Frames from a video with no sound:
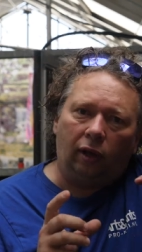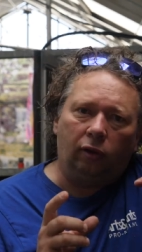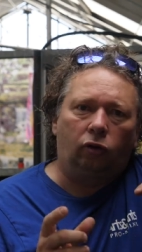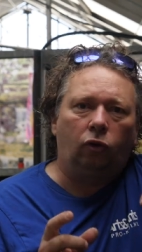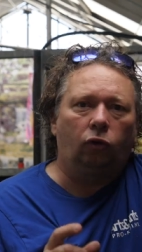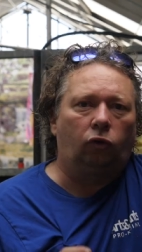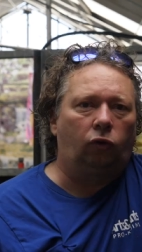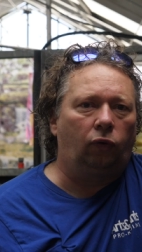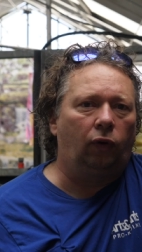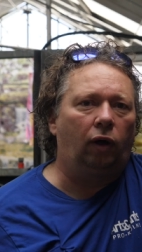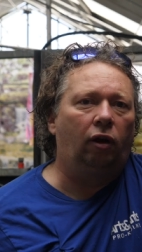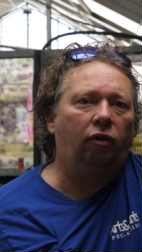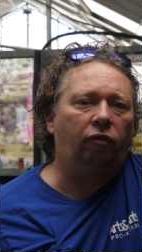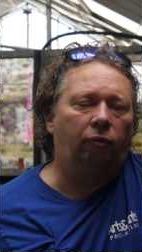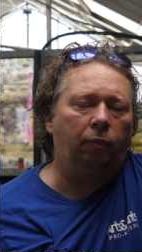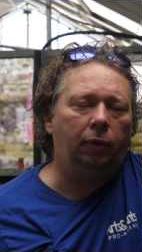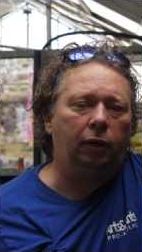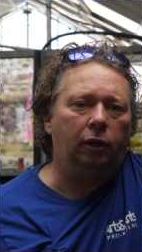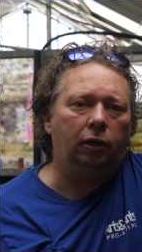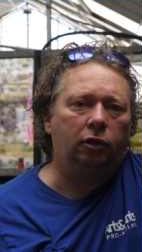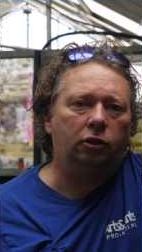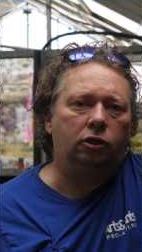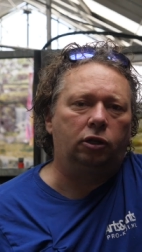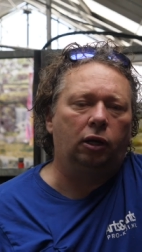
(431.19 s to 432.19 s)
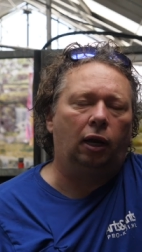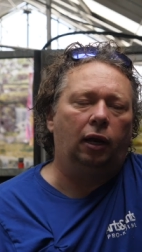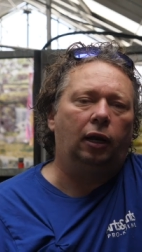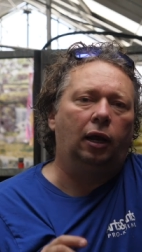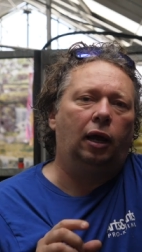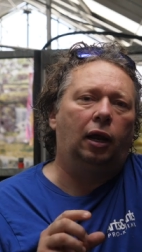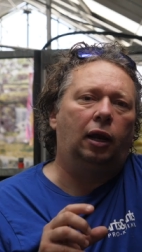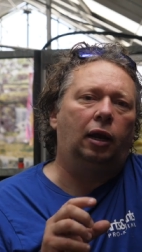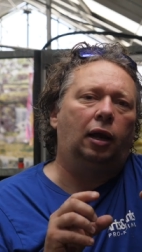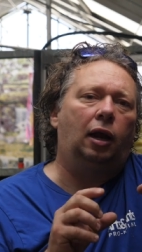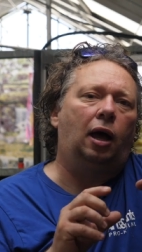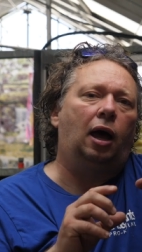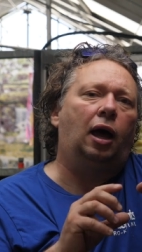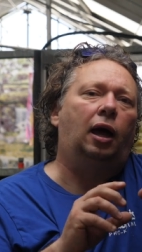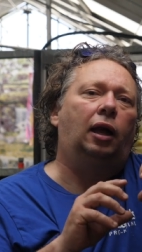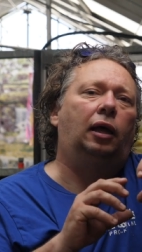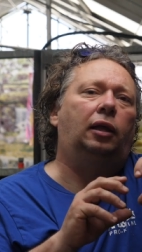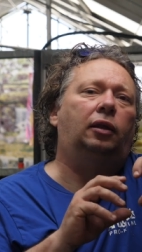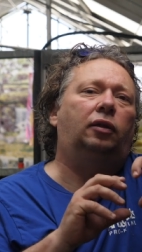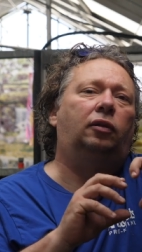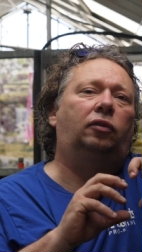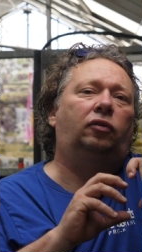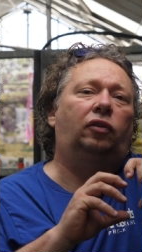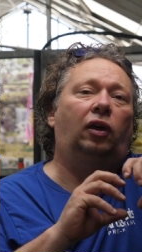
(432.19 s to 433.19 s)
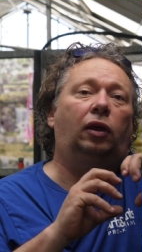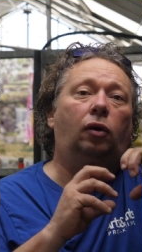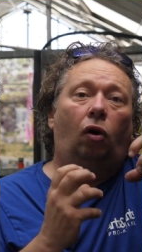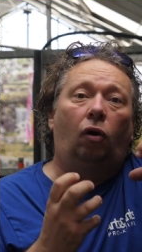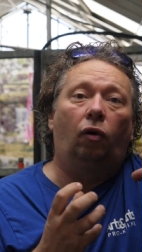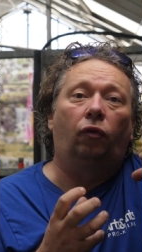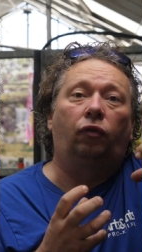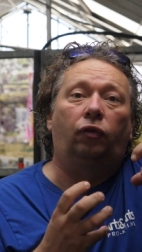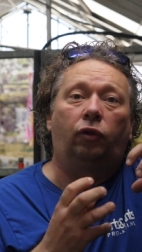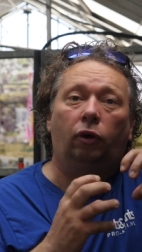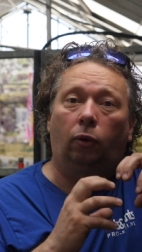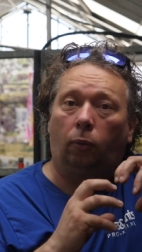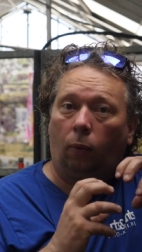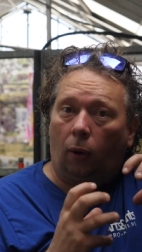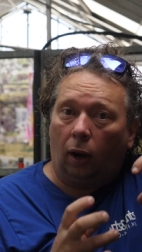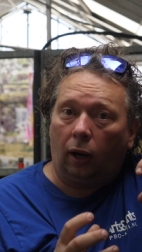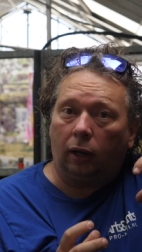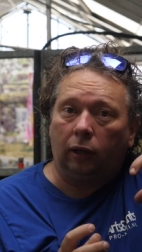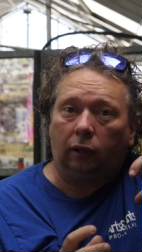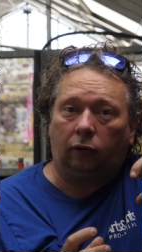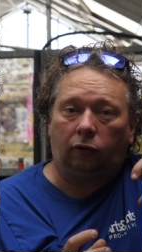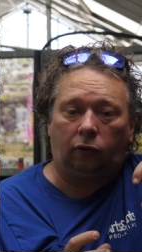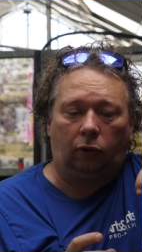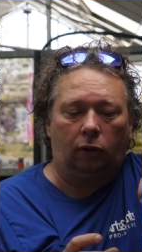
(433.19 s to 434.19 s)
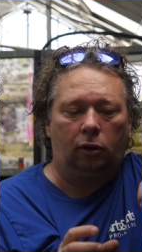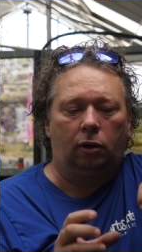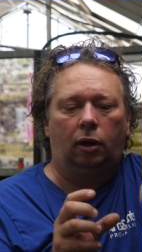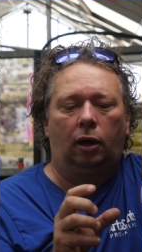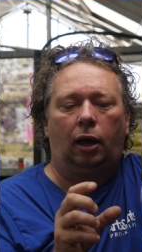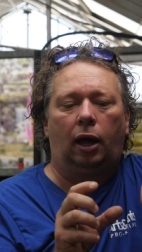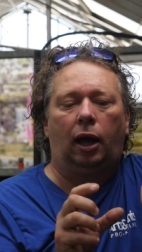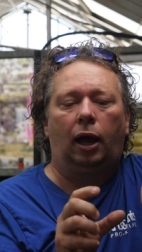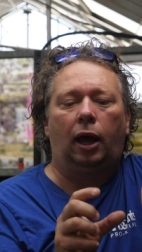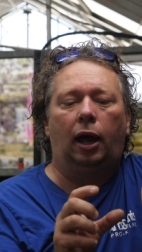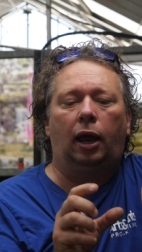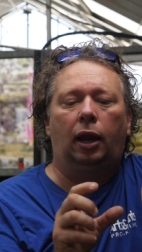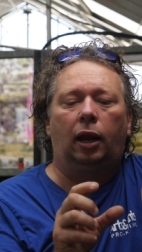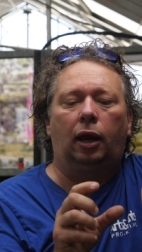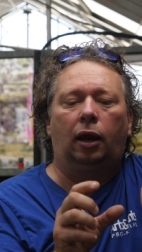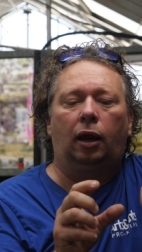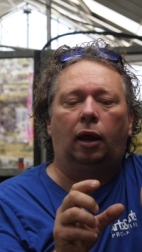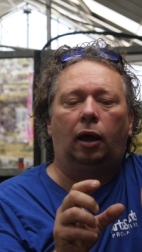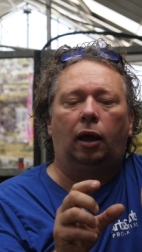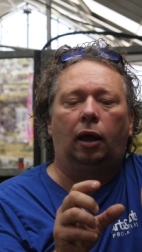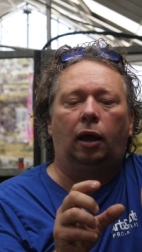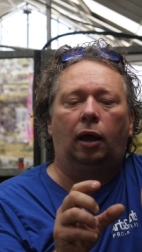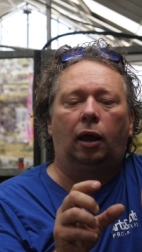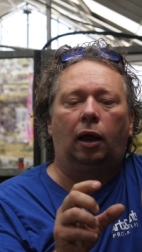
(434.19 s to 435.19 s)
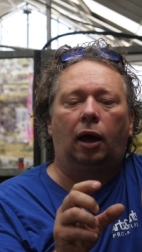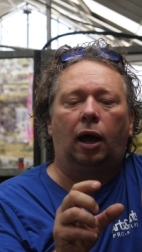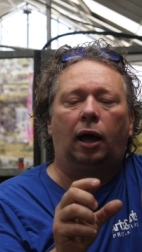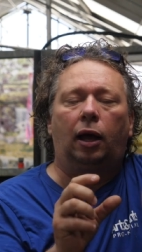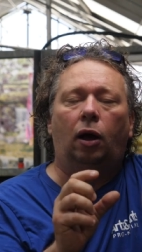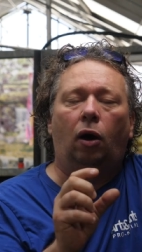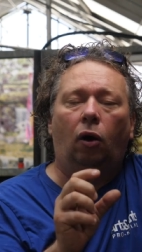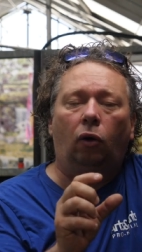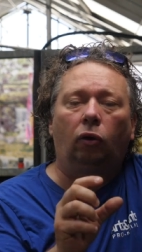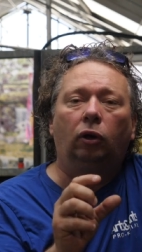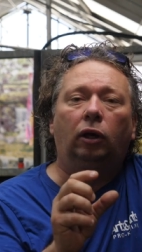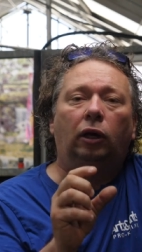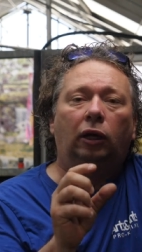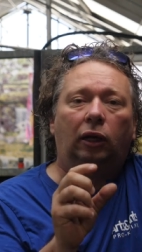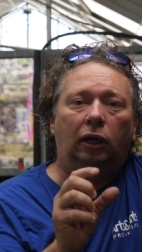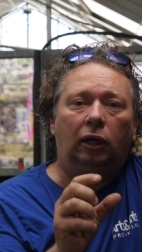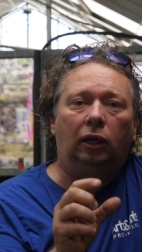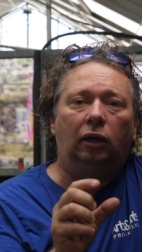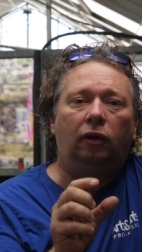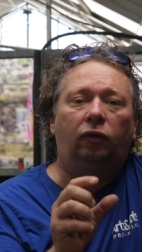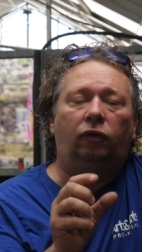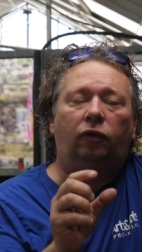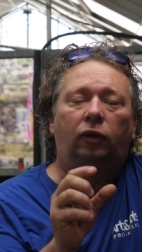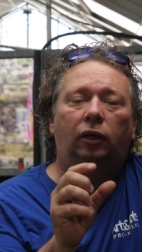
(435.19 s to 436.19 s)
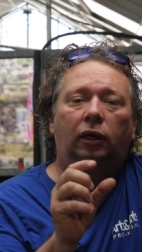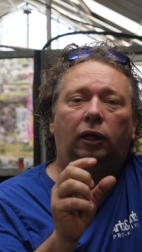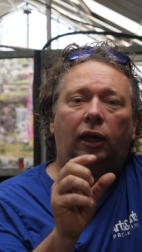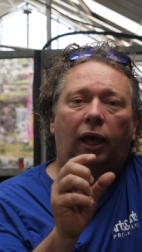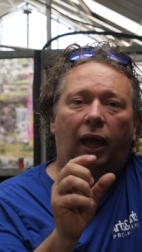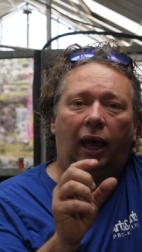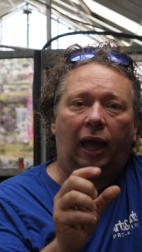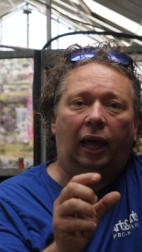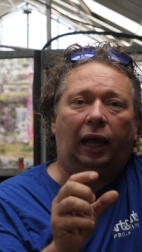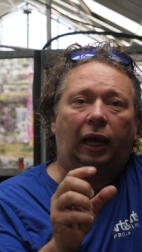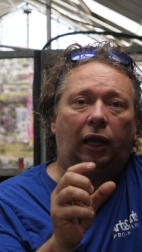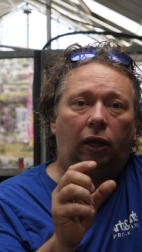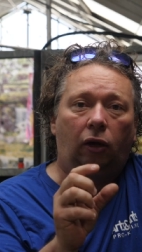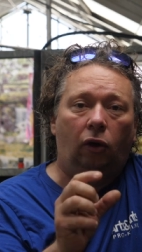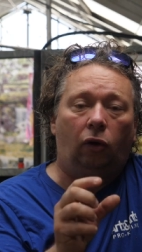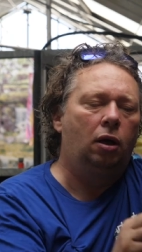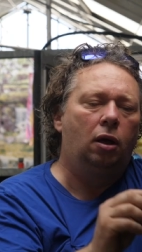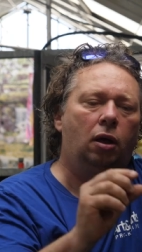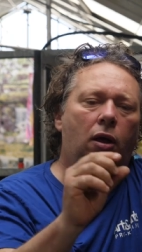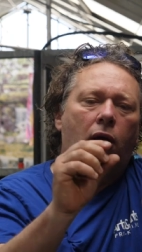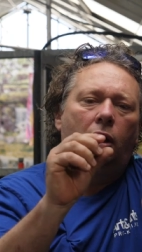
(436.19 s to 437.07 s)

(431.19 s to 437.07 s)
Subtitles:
to 12 minutes, and then I take off the white, and I only leave the egg yolk.